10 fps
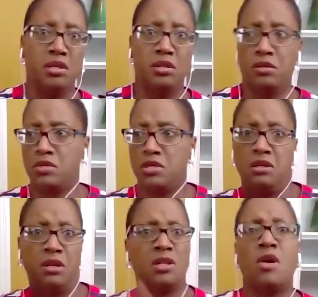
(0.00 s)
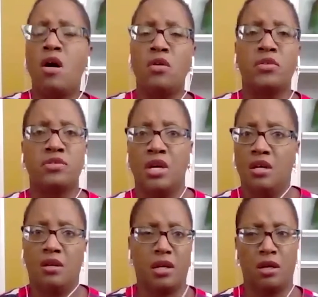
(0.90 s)
dealers and, you know, all this,
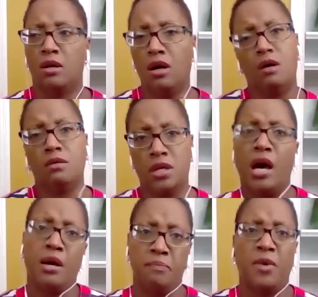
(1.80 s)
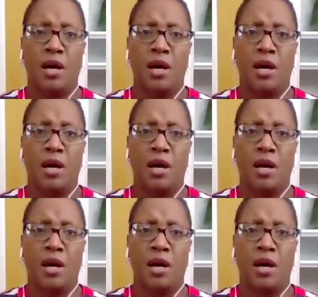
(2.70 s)
like, oh yeah,